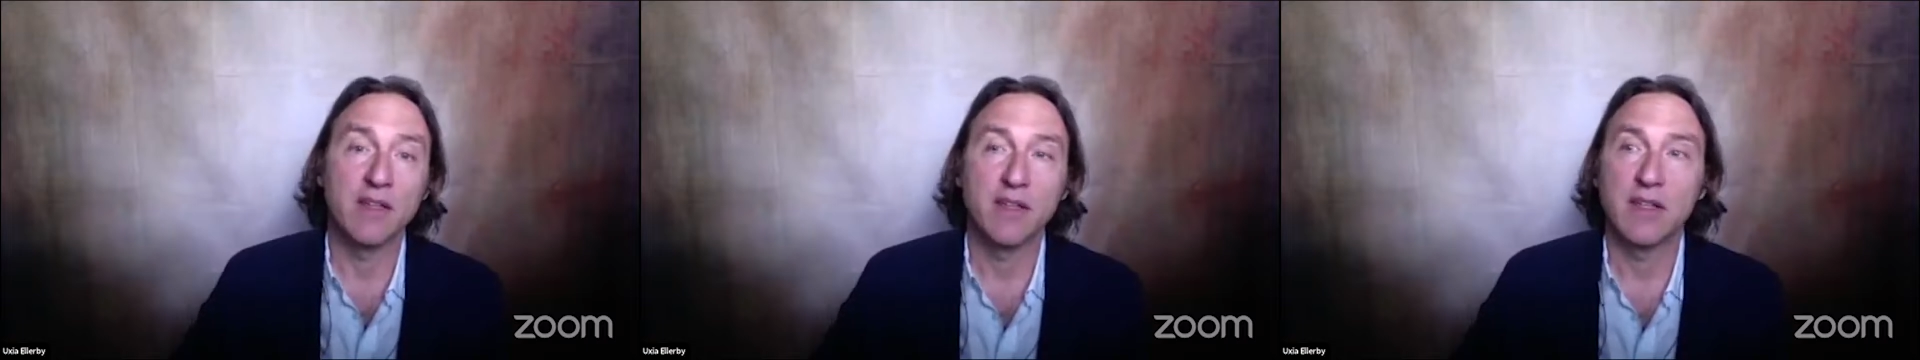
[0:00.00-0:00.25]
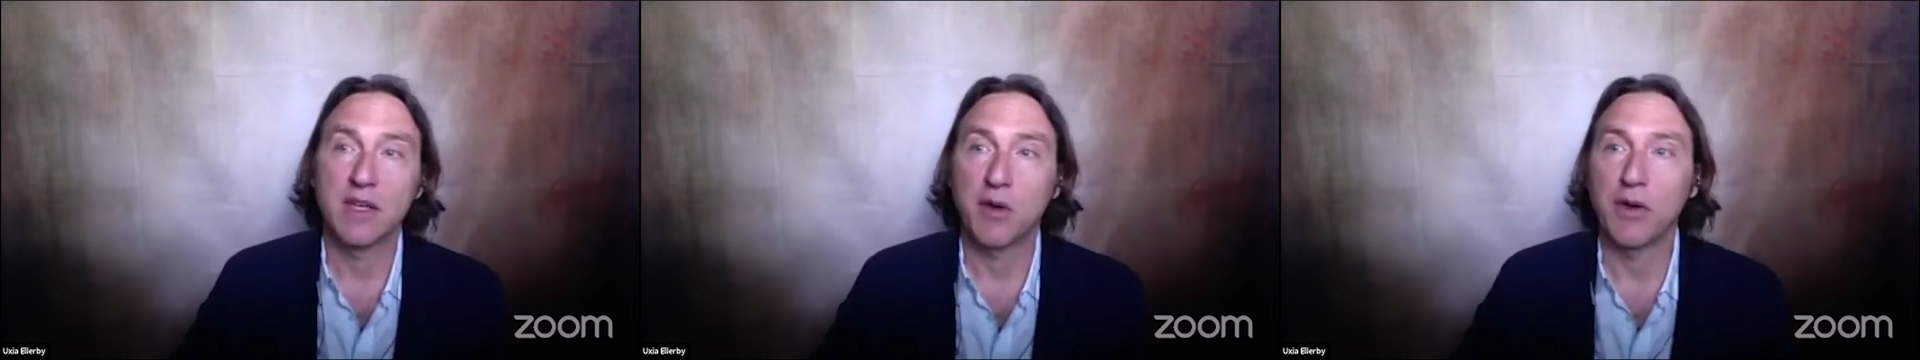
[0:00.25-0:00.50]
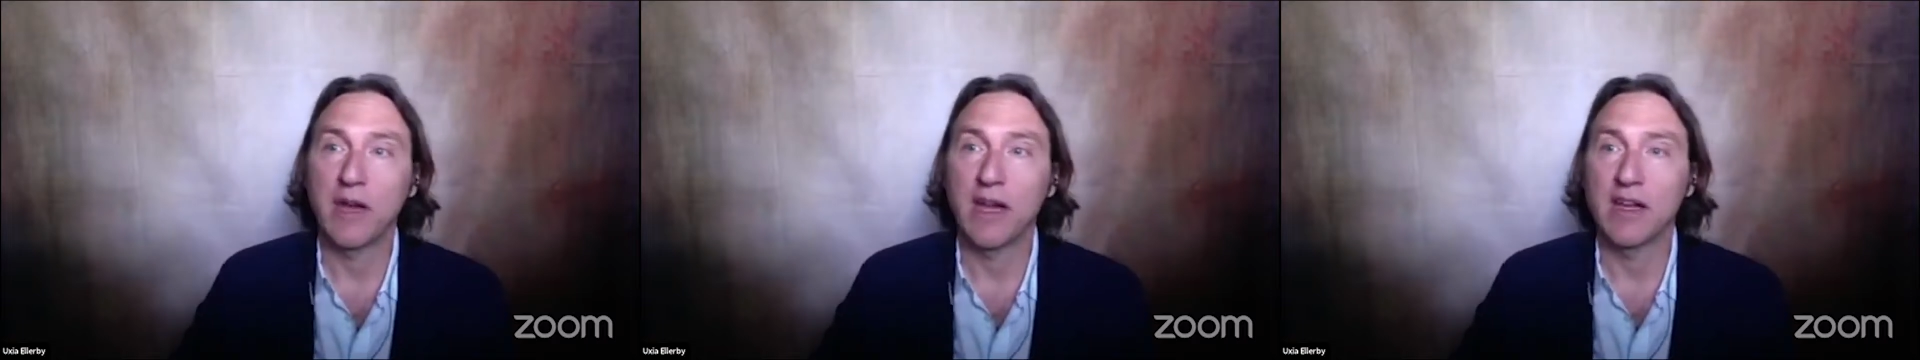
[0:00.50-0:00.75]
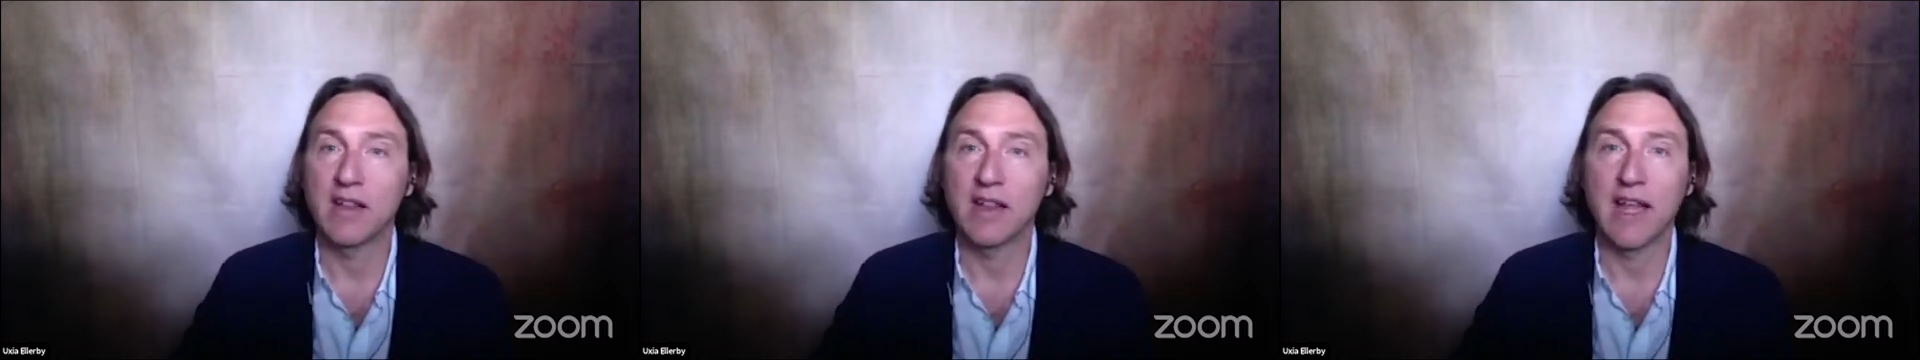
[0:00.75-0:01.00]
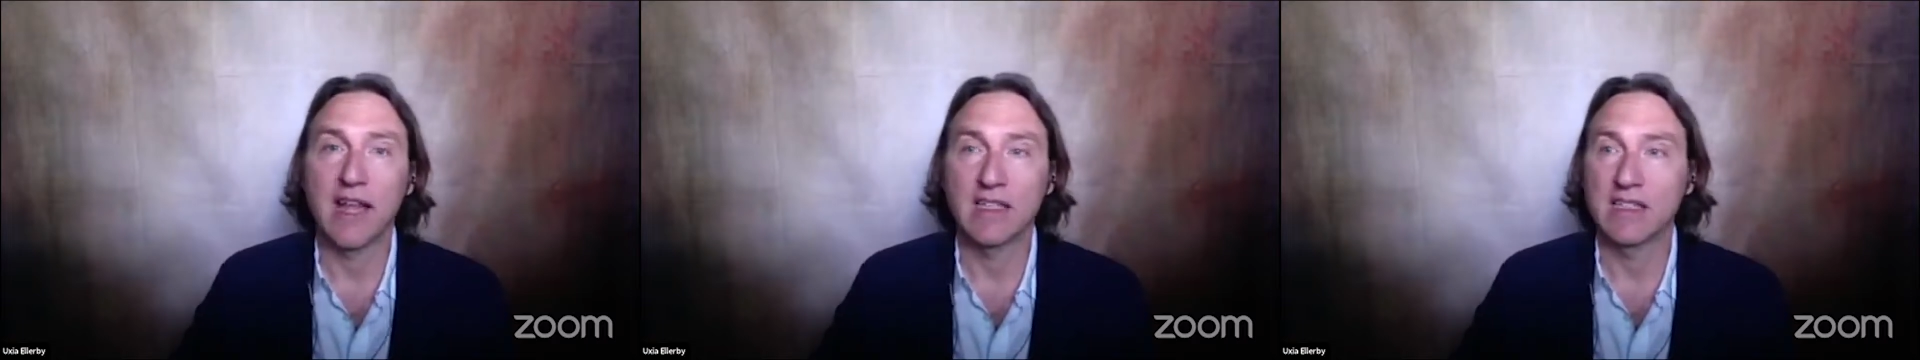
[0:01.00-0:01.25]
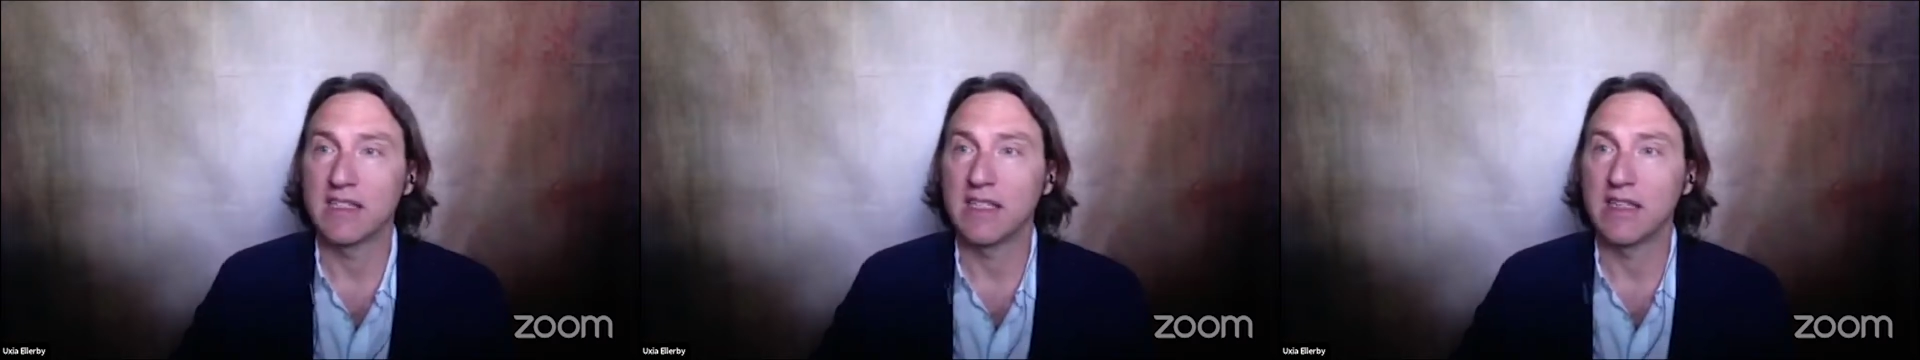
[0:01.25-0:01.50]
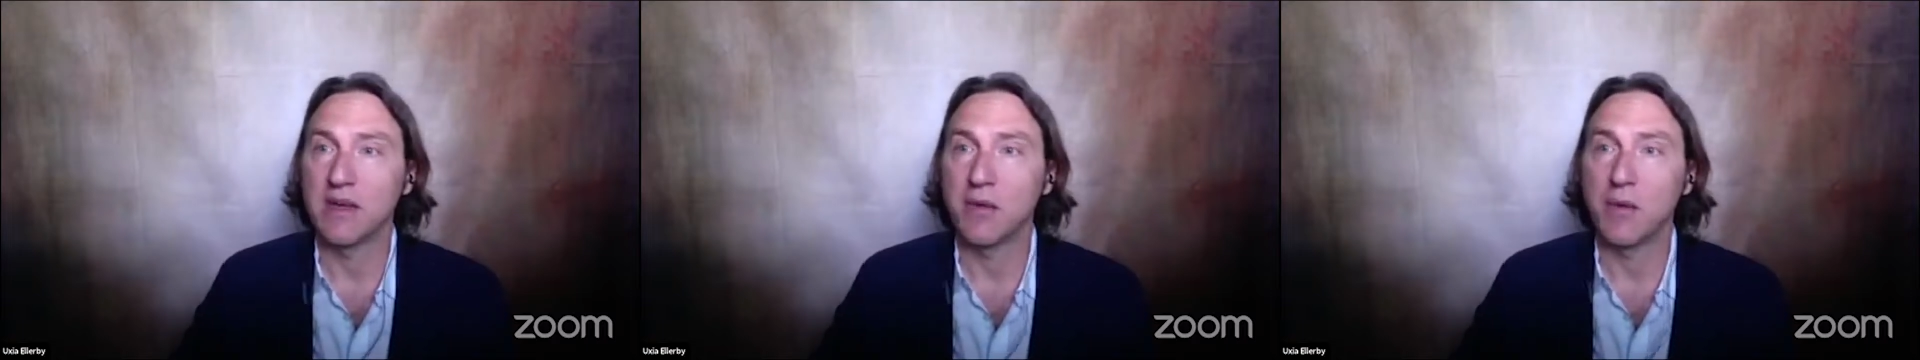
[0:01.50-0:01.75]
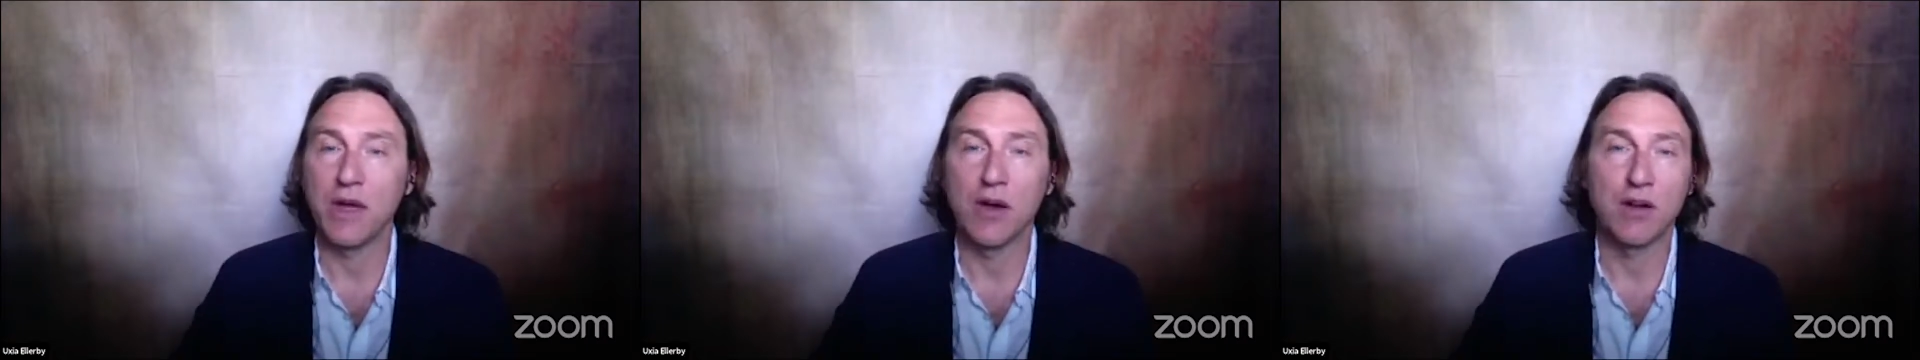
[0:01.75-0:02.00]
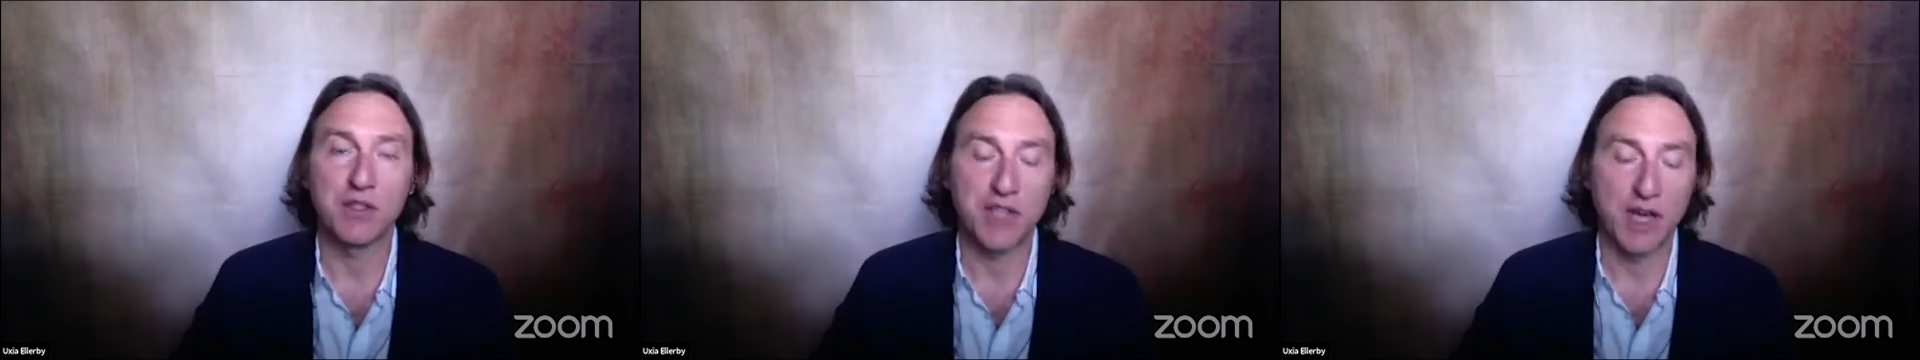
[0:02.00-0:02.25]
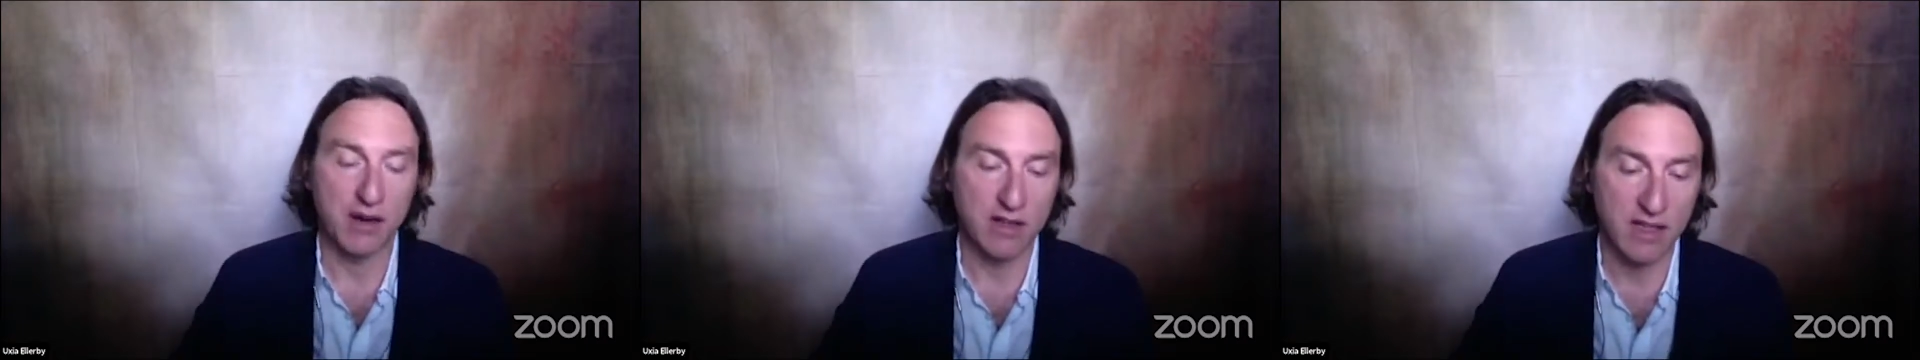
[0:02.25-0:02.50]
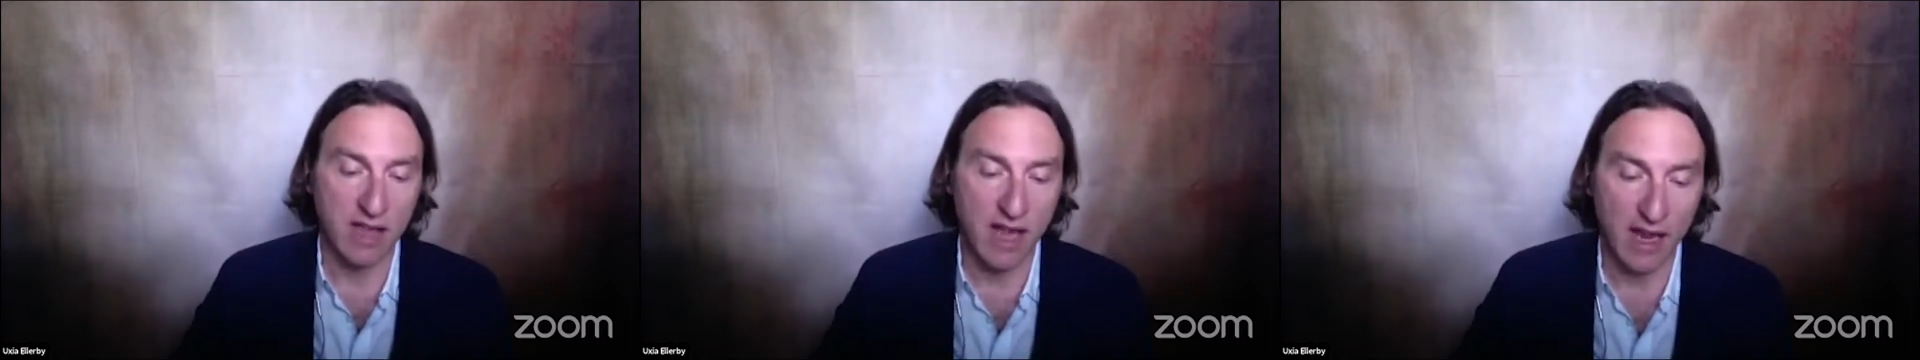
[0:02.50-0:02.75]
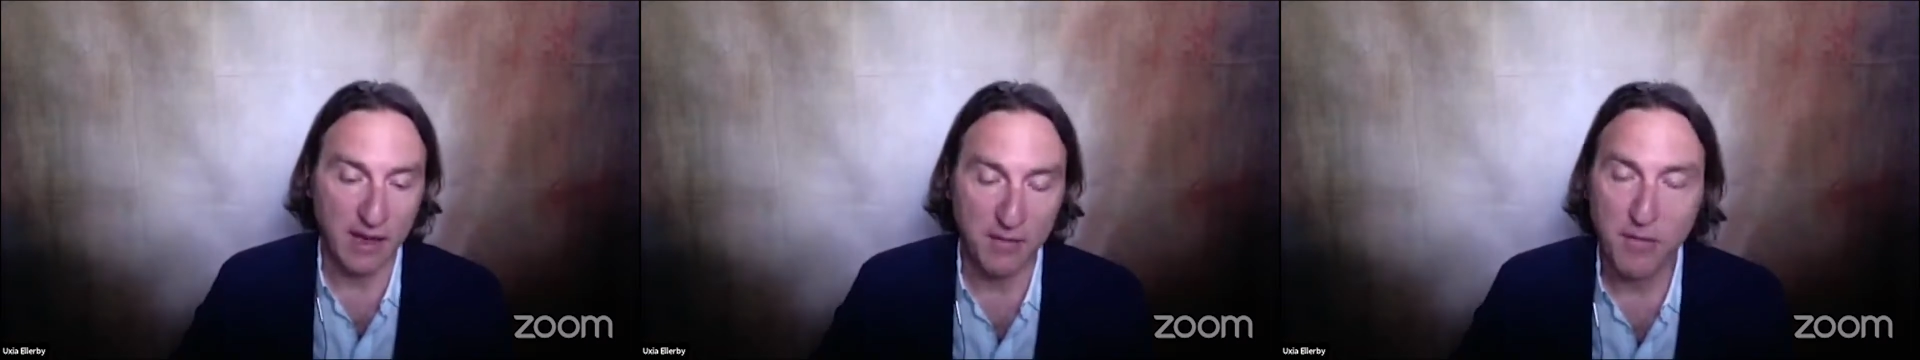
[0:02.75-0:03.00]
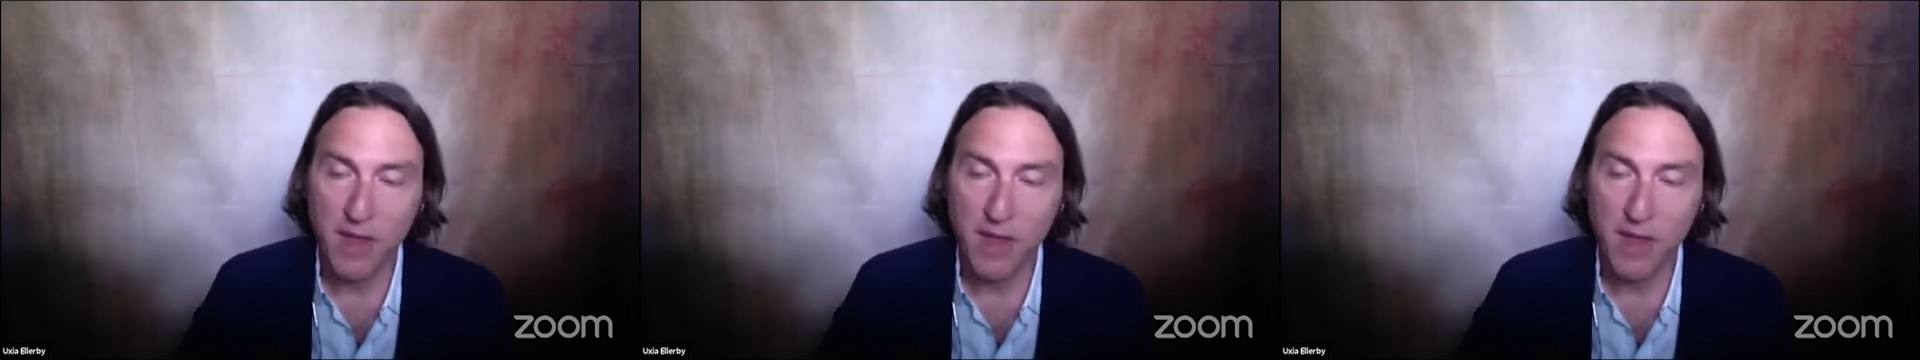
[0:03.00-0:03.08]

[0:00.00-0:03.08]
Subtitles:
that created the legacy that we all share today.